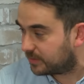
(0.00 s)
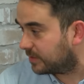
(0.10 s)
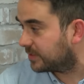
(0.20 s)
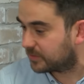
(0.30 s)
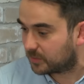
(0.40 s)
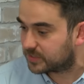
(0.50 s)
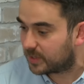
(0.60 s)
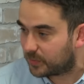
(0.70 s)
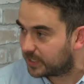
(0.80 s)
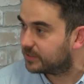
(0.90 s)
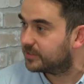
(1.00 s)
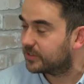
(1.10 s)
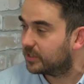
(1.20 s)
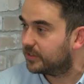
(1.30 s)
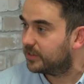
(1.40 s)
and as Tom said, being
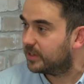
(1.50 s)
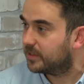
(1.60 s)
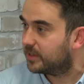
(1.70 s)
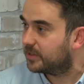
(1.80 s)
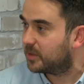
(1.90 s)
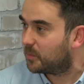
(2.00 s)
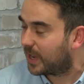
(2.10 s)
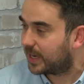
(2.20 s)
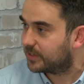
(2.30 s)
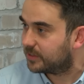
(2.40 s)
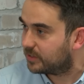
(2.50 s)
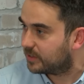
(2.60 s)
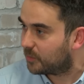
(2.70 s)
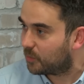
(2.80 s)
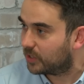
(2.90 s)
solid at the back
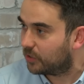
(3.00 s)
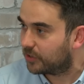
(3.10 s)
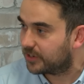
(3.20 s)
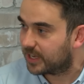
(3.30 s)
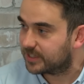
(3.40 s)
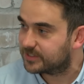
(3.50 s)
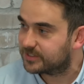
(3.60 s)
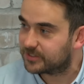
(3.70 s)
and well organised.